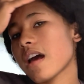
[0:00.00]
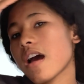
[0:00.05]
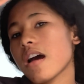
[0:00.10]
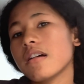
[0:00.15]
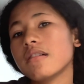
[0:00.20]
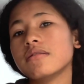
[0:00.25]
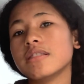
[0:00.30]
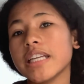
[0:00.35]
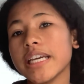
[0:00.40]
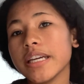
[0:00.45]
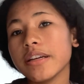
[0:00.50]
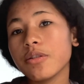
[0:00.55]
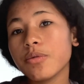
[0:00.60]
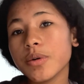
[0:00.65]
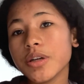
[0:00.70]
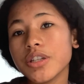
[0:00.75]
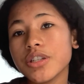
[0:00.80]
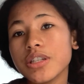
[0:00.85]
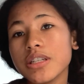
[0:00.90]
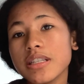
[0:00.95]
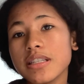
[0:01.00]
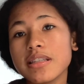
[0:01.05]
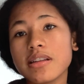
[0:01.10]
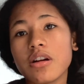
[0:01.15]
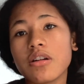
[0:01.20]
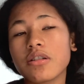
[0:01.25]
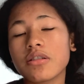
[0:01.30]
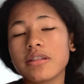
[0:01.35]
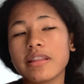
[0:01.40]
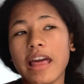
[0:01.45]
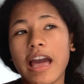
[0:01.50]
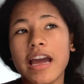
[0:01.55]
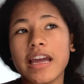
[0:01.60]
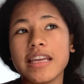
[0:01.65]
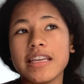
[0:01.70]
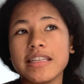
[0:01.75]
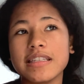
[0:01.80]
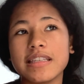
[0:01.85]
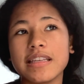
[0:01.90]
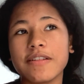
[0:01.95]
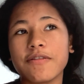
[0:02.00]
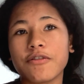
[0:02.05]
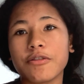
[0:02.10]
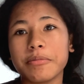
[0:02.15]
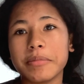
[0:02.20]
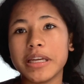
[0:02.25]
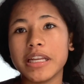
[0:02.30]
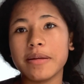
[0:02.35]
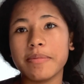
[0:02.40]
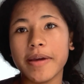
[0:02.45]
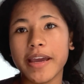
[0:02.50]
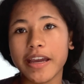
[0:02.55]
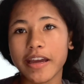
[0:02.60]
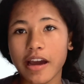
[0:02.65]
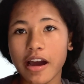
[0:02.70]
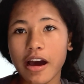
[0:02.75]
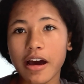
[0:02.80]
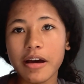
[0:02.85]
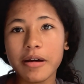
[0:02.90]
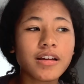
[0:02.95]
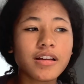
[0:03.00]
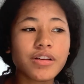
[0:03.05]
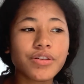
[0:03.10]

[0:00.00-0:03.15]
Languages aren't that easy for me to pick up.